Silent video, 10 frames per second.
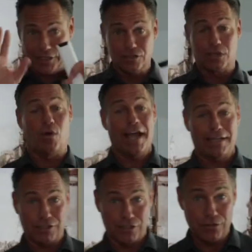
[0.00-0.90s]
Now, you say, well,
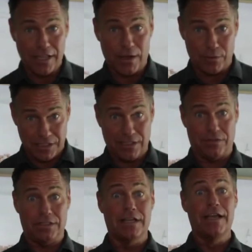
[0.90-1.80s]
how does it do that with
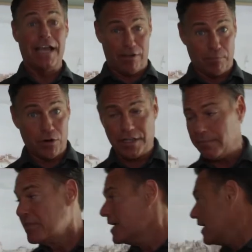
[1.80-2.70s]
TVs have burn in?